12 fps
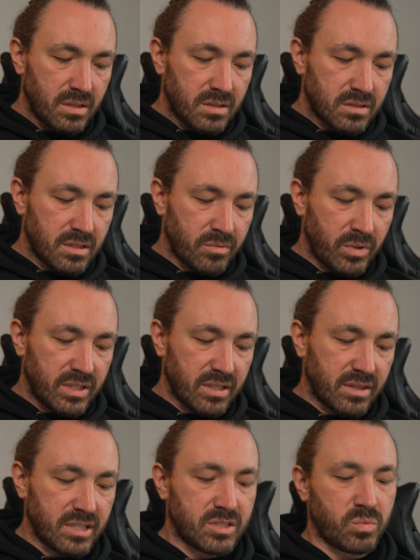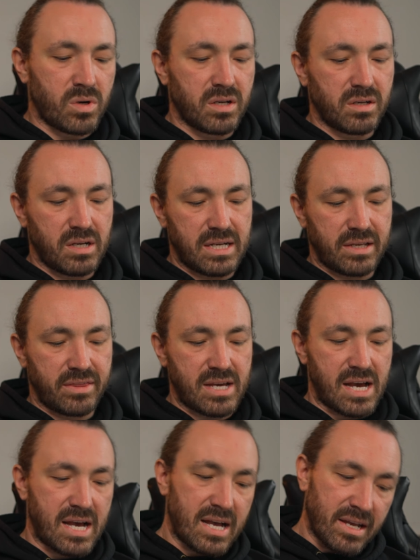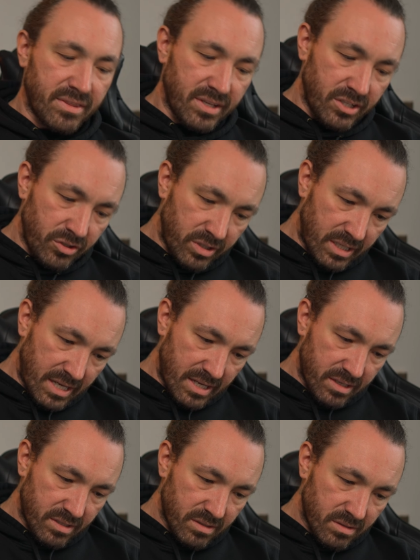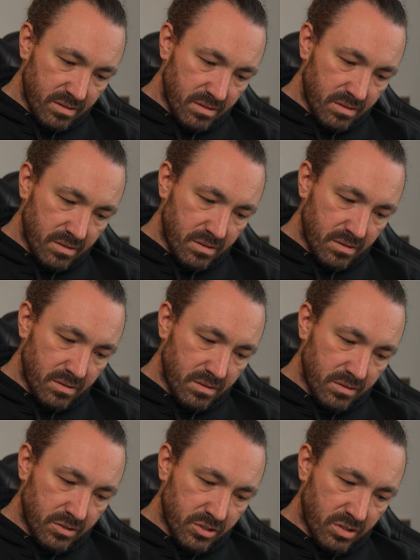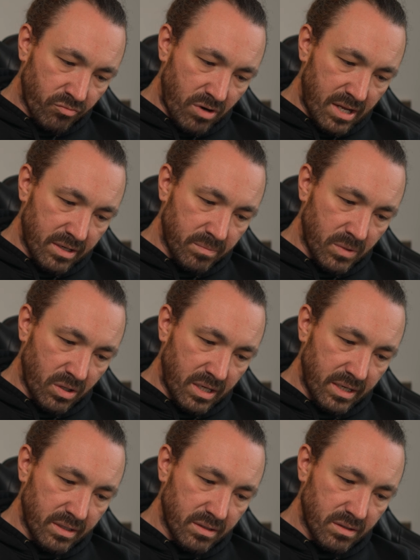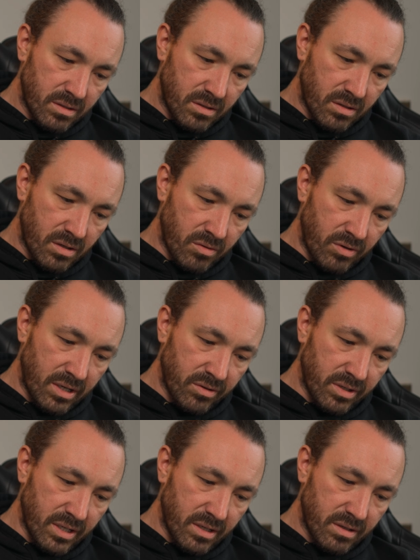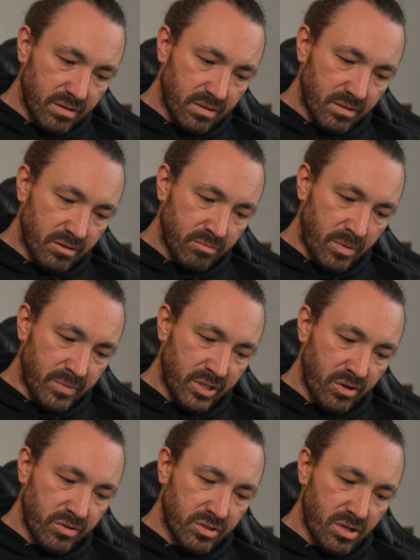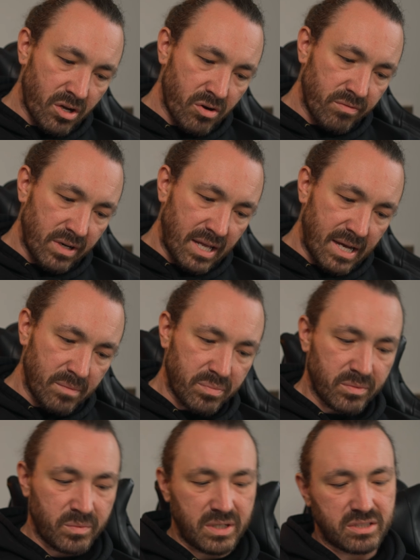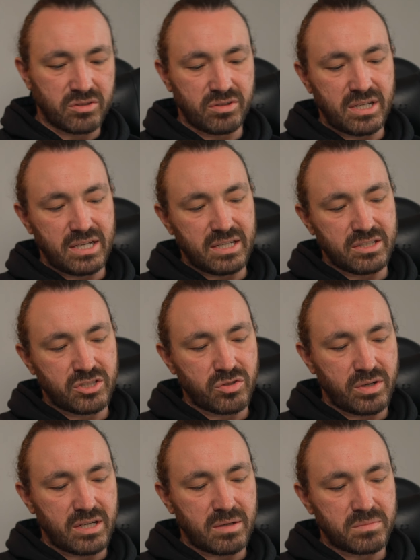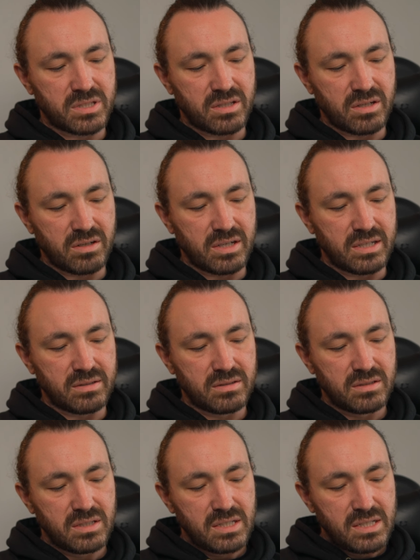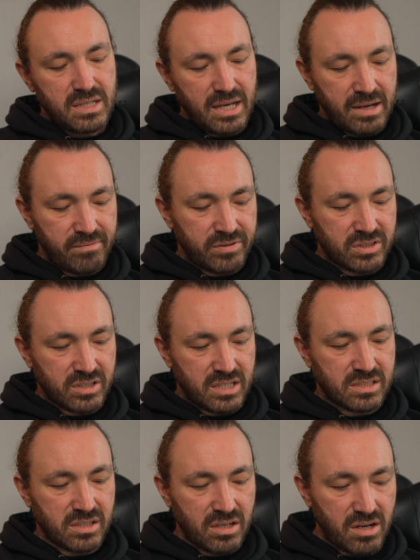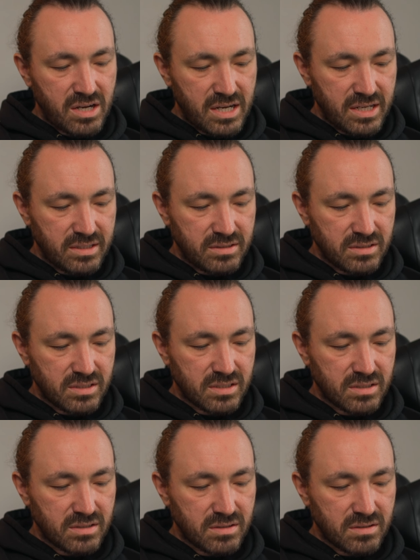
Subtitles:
So if we did this one like that, and then you could add just a random line around it. Remember, don't overlap when it's not needed. Join up to the line. Emphasize the lines.